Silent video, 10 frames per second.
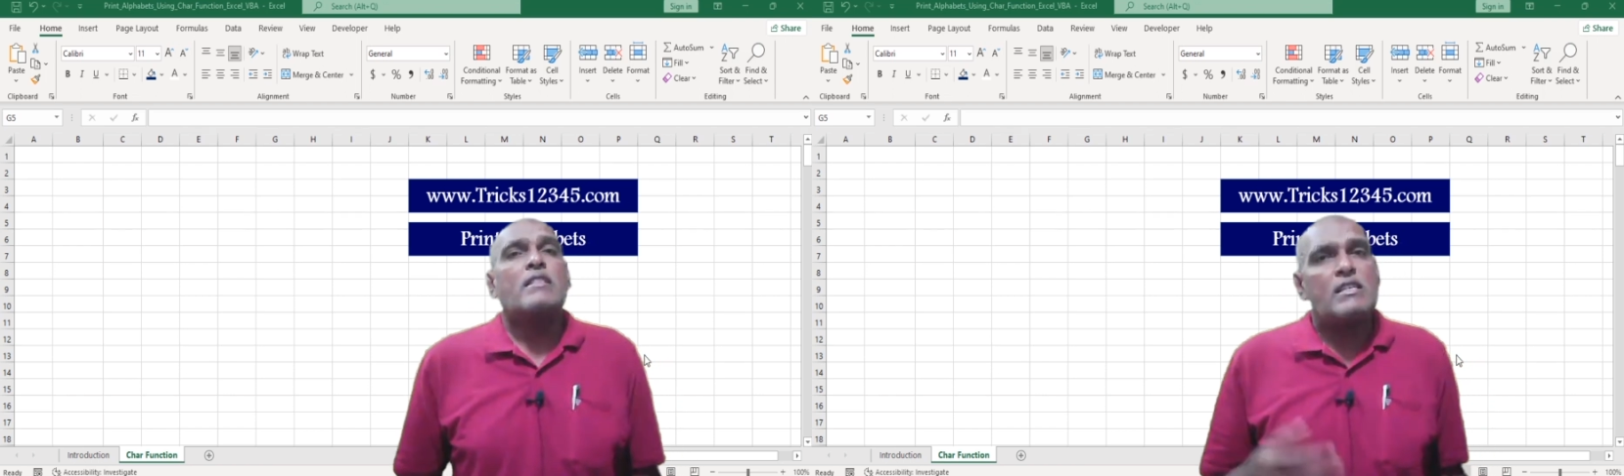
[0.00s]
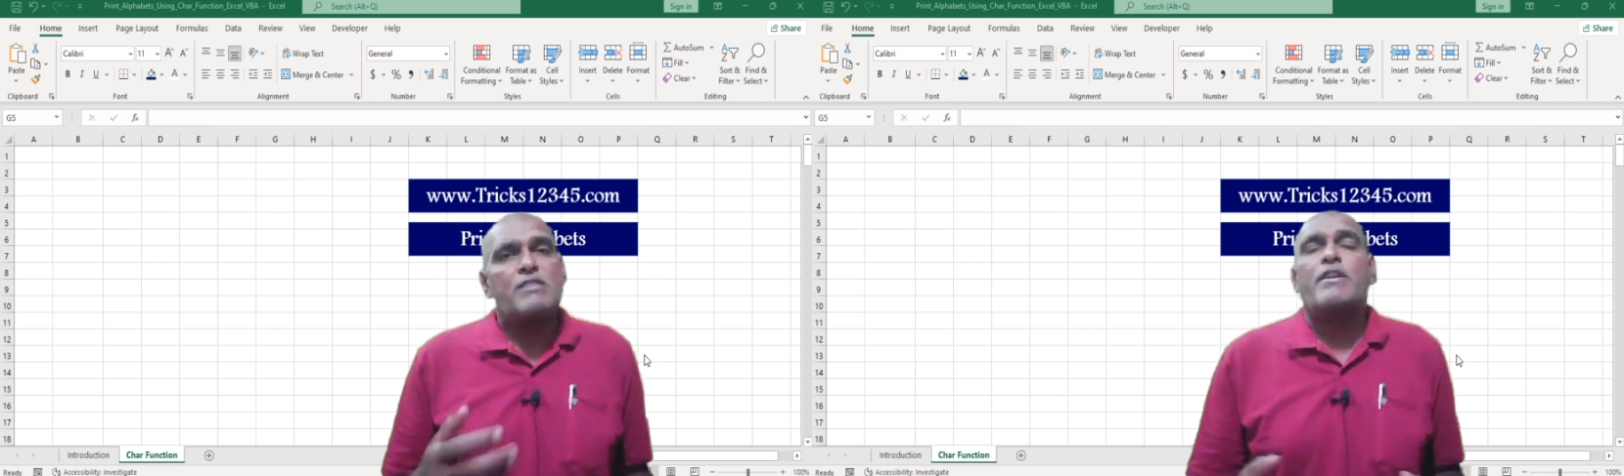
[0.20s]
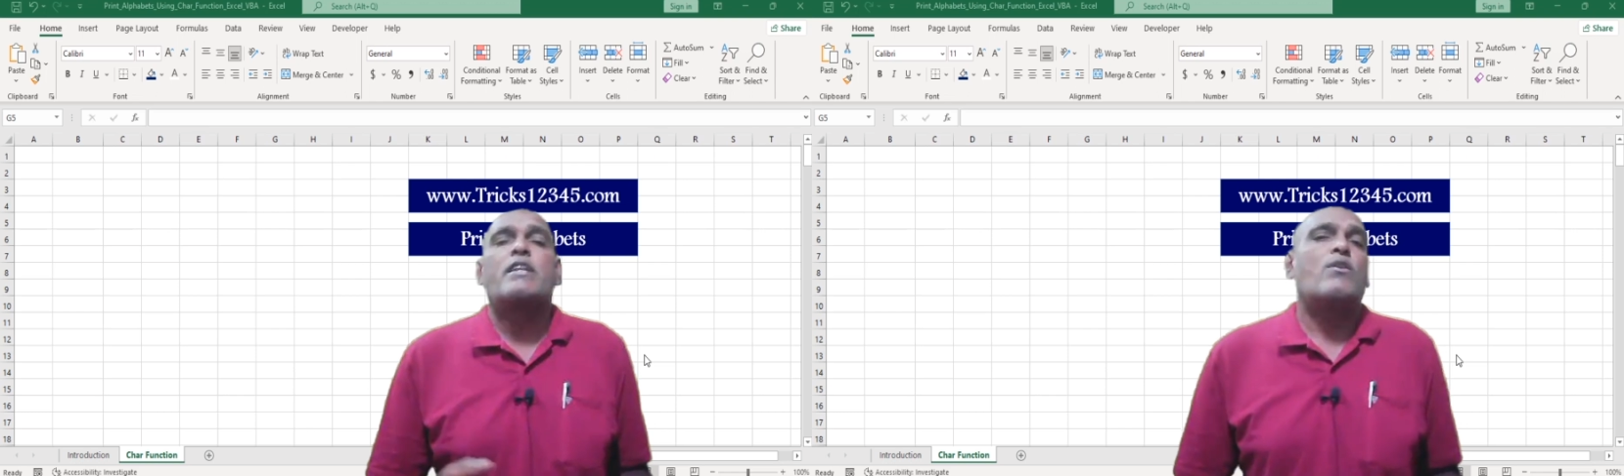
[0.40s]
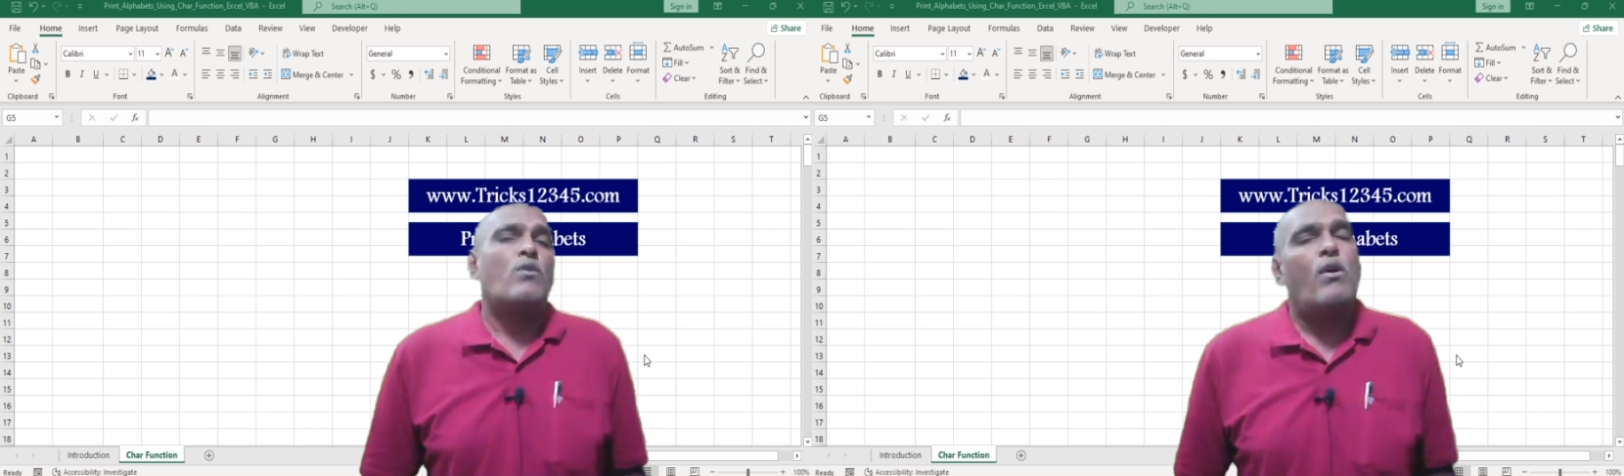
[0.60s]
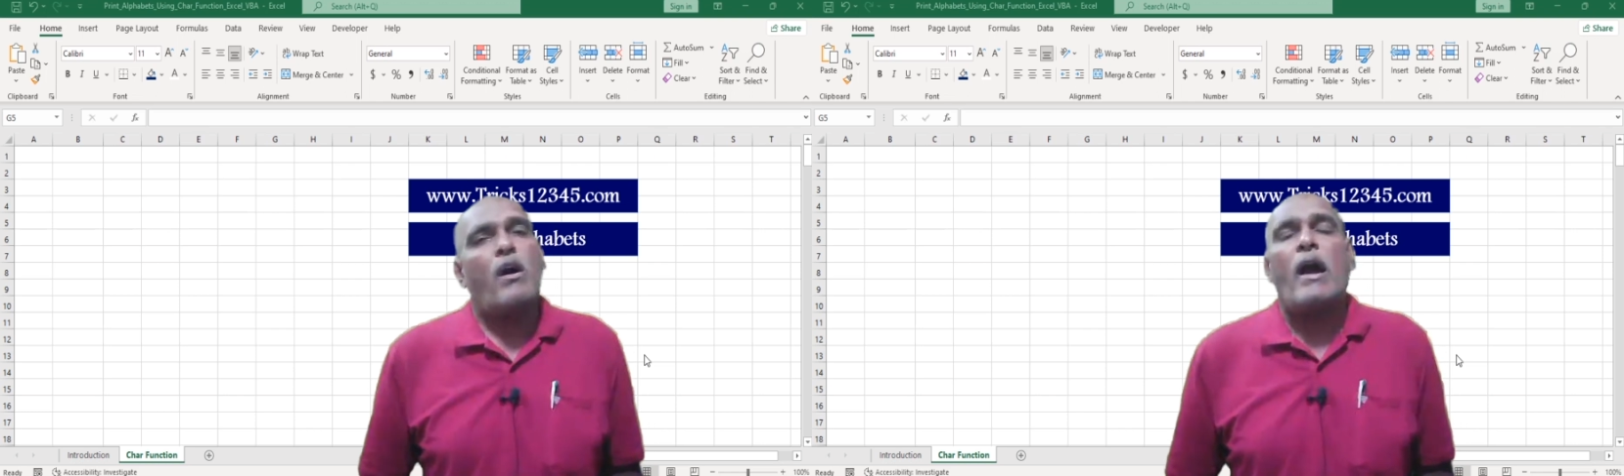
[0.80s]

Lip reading: this video